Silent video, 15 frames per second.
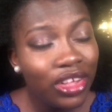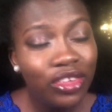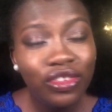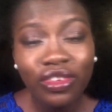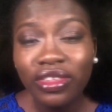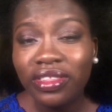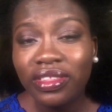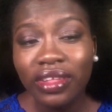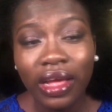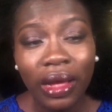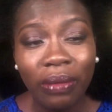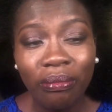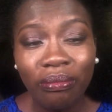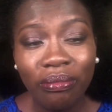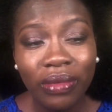Just
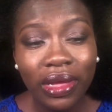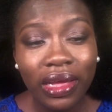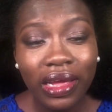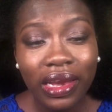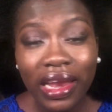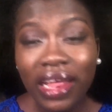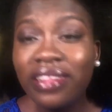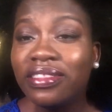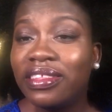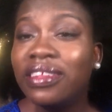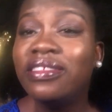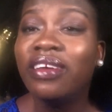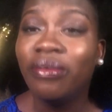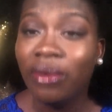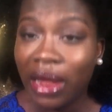let's
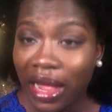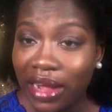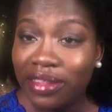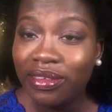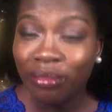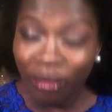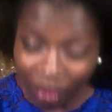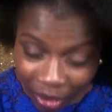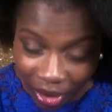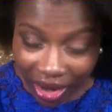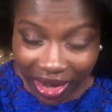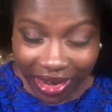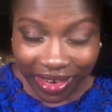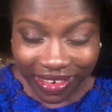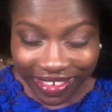interact more.
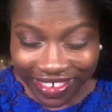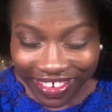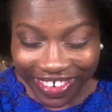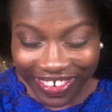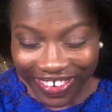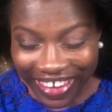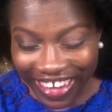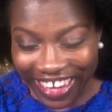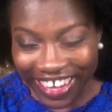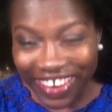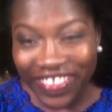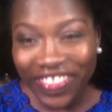All right.